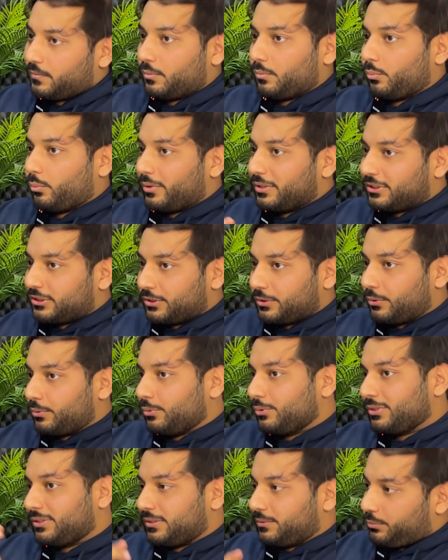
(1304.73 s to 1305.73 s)
what
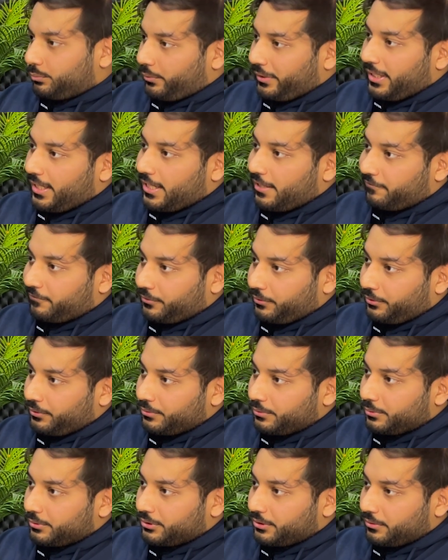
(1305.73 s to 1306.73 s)
screws we have to
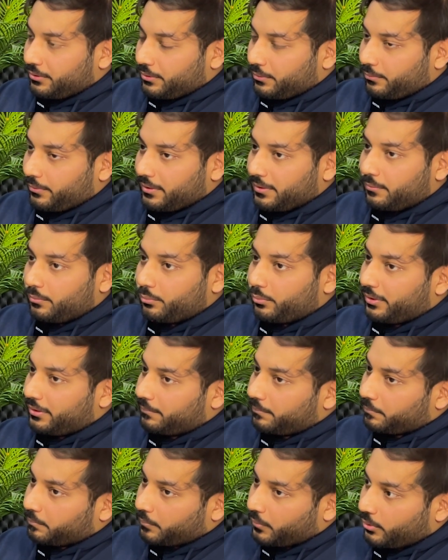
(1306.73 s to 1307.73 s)
use,
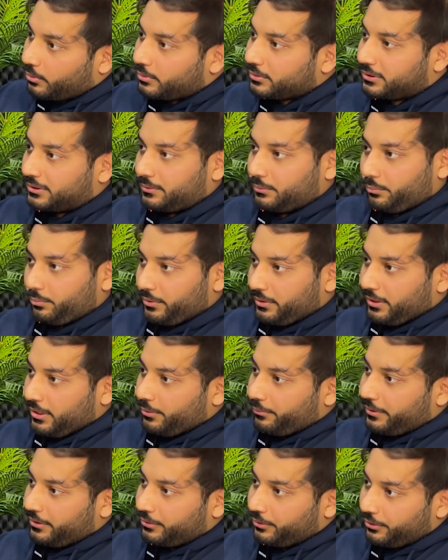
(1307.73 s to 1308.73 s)
what bolts we're
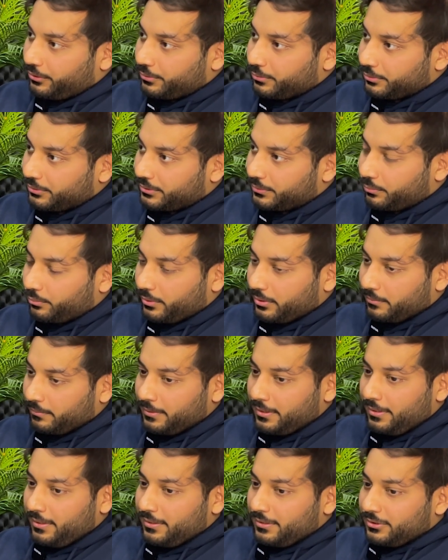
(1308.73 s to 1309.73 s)
going to use, what.
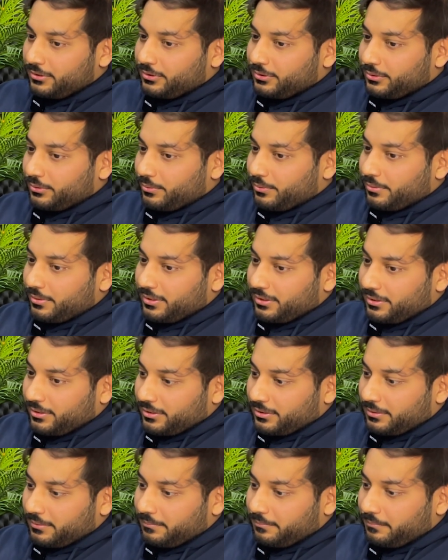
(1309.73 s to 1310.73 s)

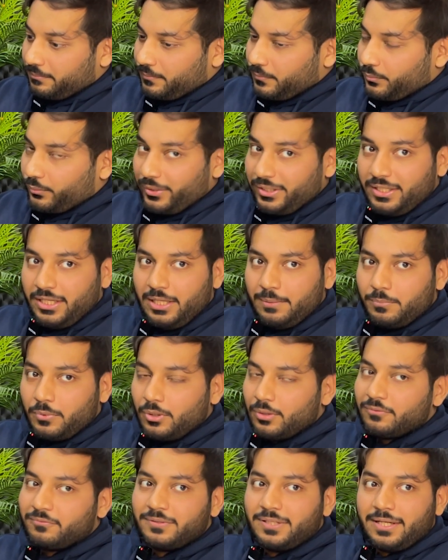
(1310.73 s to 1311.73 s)
So we keep
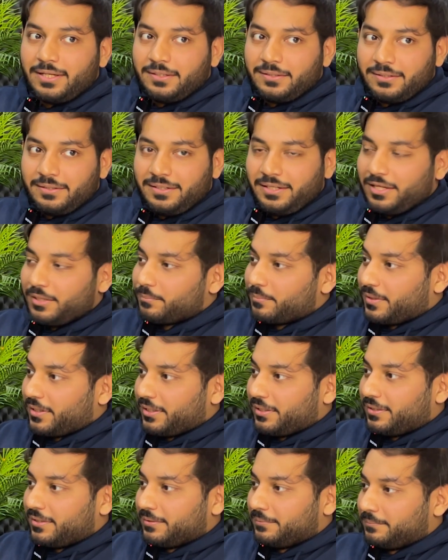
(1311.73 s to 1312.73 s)
all of that in
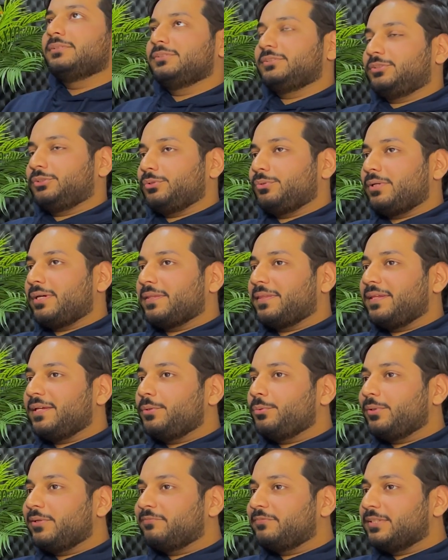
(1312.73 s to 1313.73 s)
mind. So I
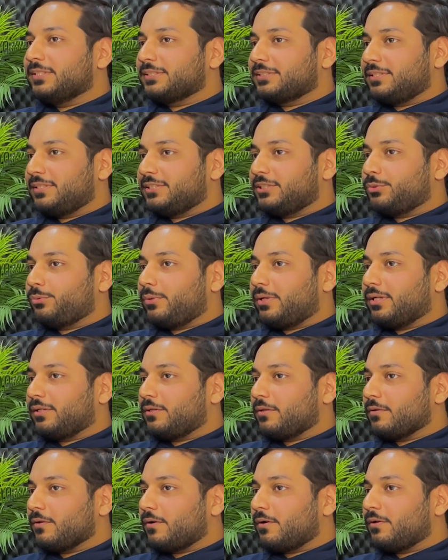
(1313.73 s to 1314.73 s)
think we've discussed quite
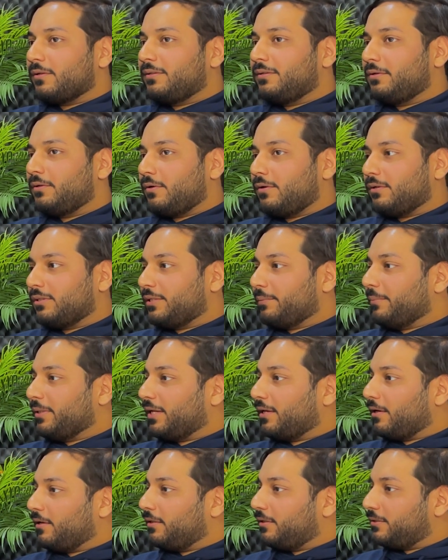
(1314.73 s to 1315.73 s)
a lot on the
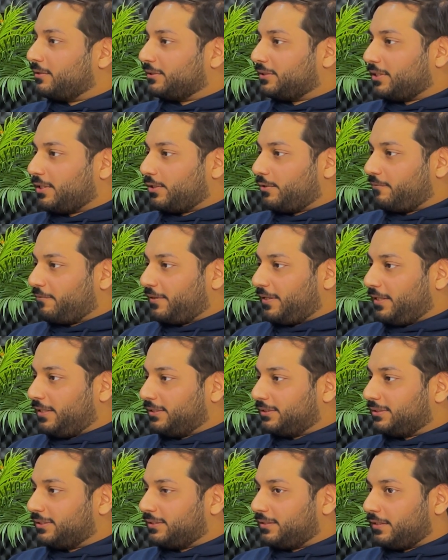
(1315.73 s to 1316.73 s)
mechanical side of
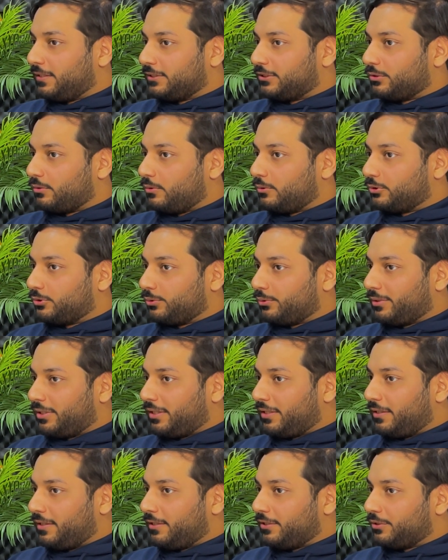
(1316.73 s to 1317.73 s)
things. Let's also
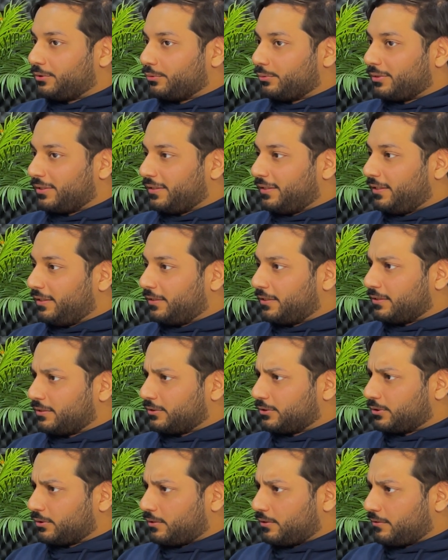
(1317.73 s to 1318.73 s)
get into the
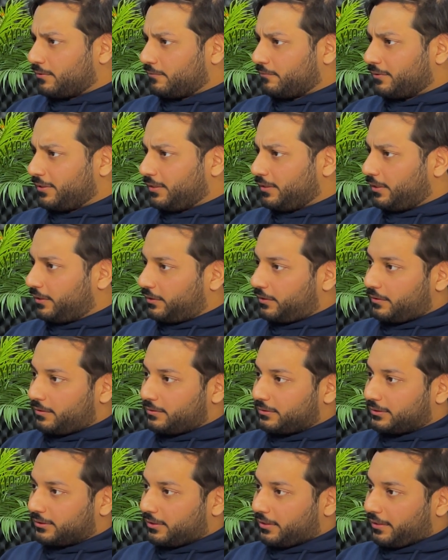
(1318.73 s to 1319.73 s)
details of the
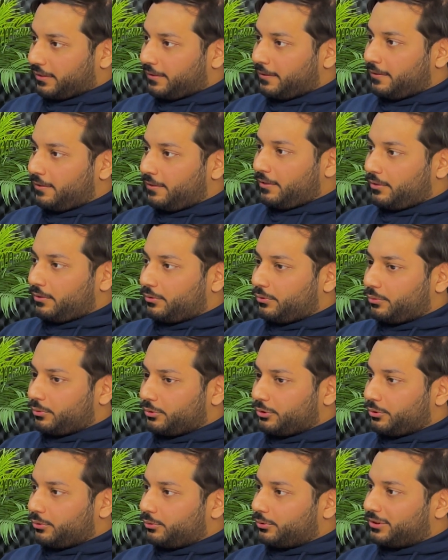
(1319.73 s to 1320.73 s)
electrical side.
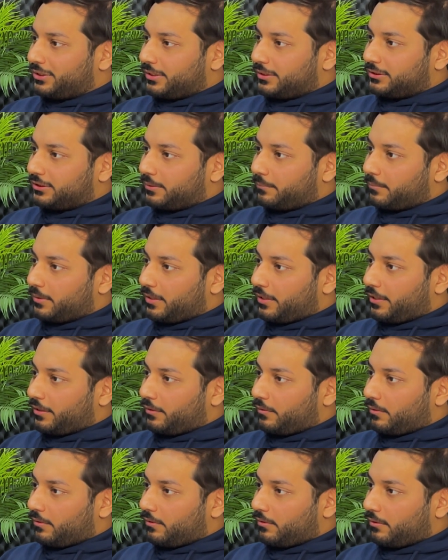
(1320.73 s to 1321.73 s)
Could you shed some light
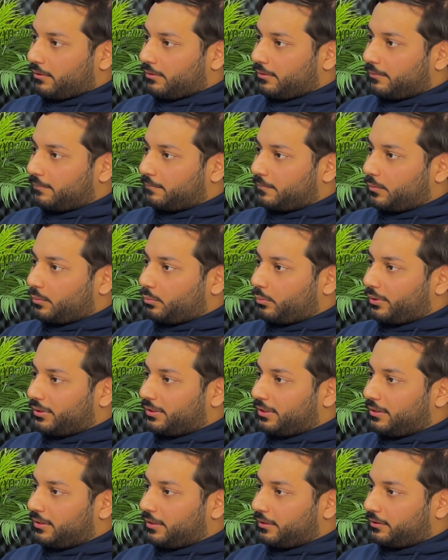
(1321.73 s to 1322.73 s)
on what
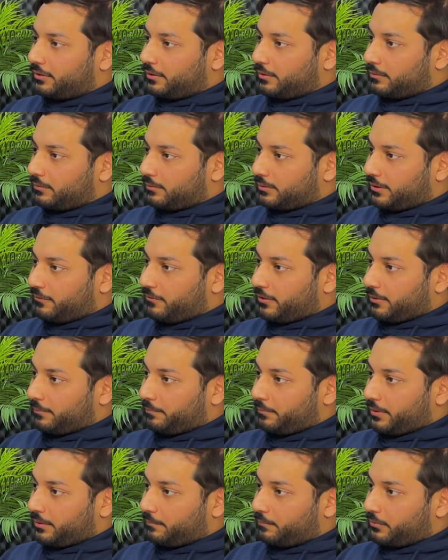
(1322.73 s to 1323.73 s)
the electrical
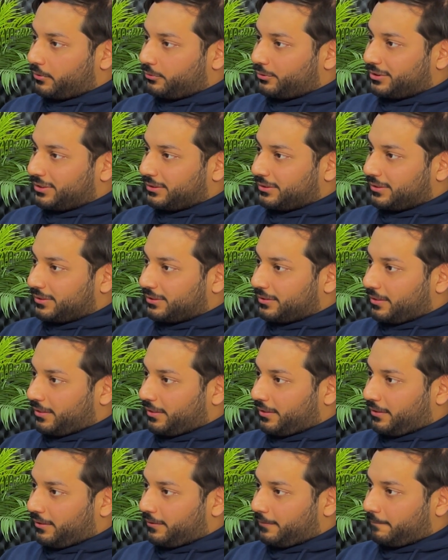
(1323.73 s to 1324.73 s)
development process is
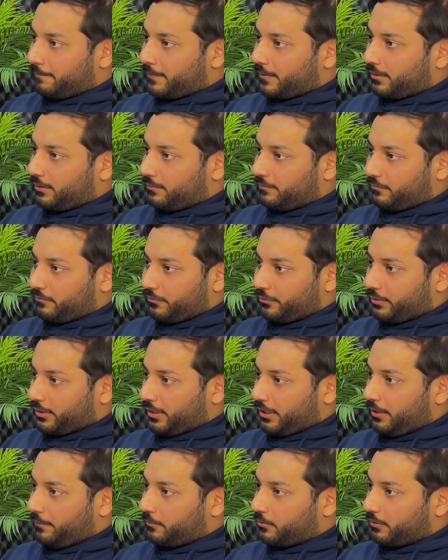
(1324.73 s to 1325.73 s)
like for
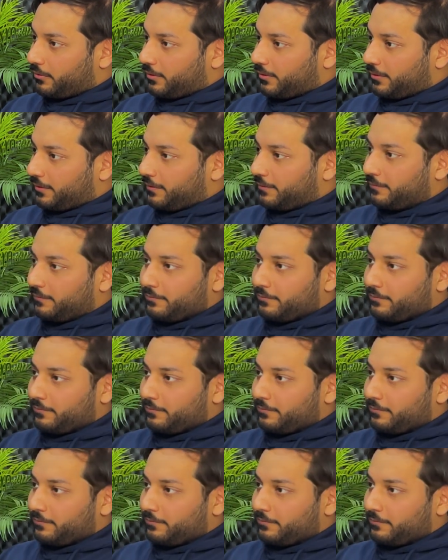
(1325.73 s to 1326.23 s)
any product?